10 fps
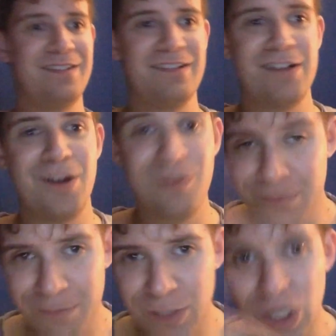So
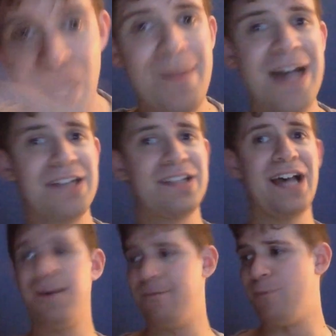good on
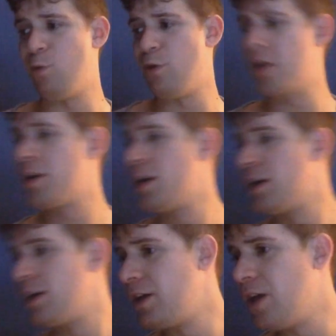McIntyre for,
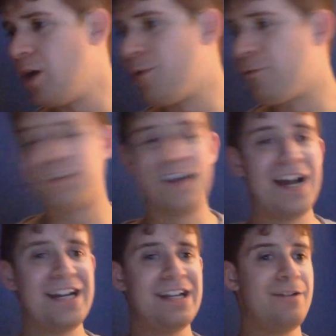you know, for
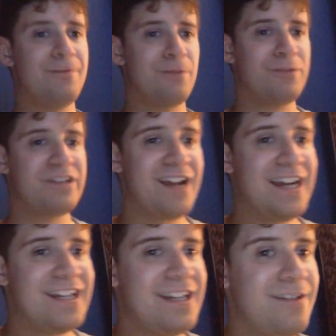signing, for
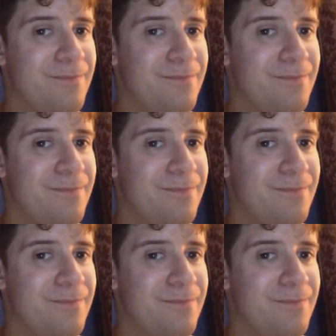resigning.